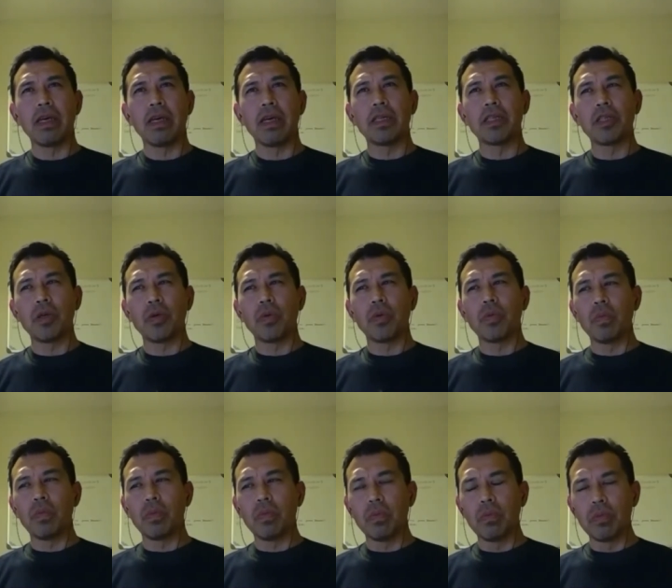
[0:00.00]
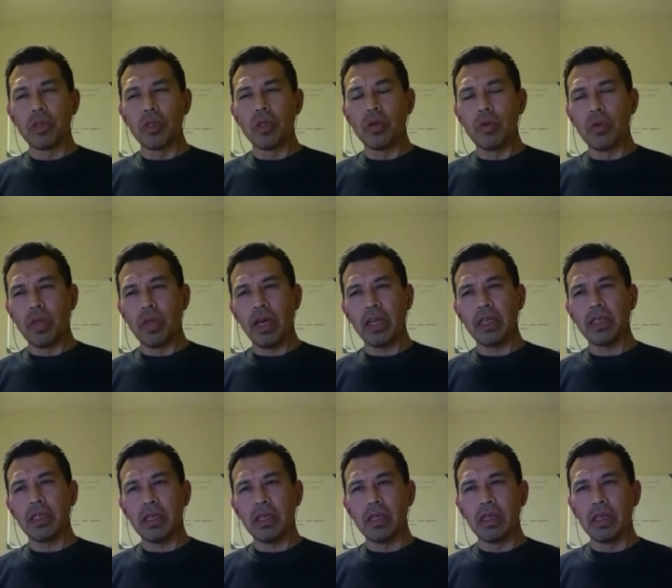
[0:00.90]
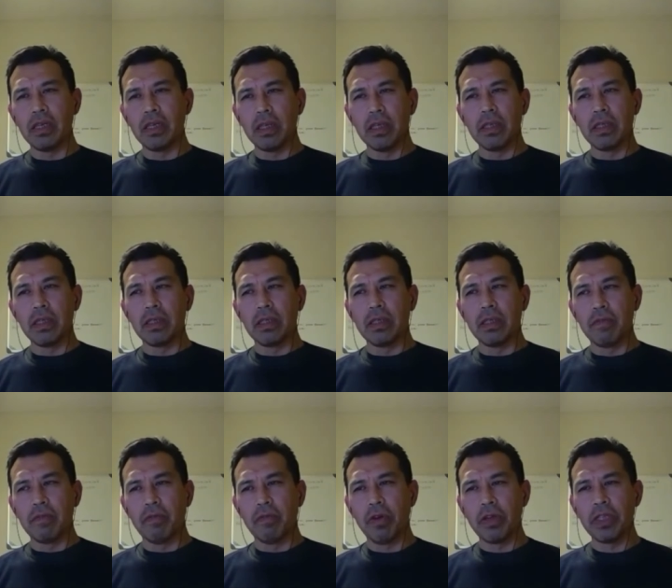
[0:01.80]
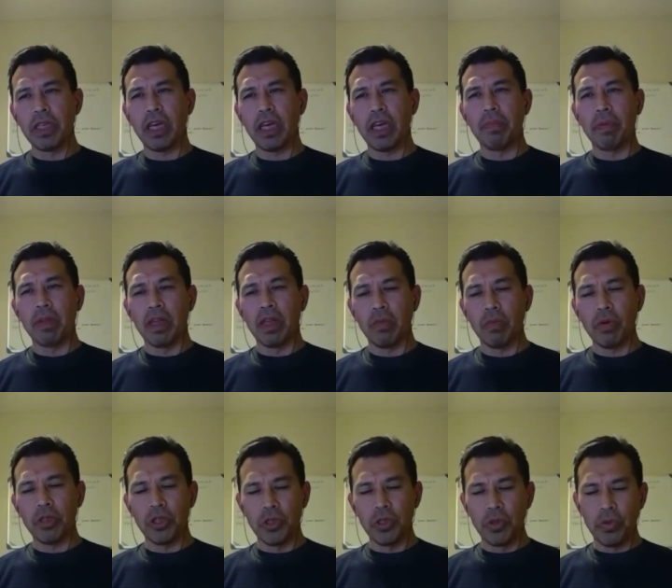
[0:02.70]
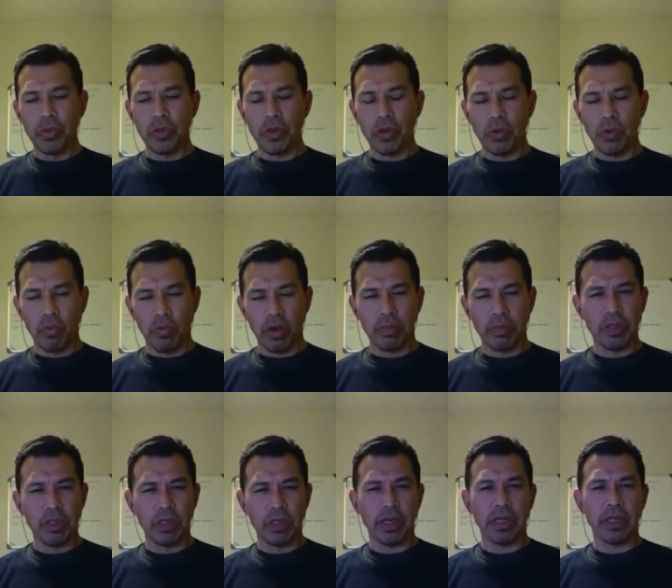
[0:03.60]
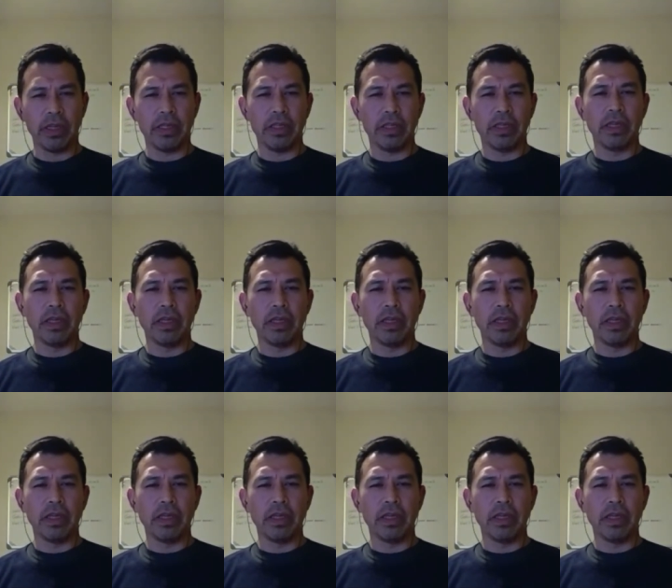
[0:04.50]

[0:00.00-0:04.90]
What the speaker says: So that, for example, like what you do with your website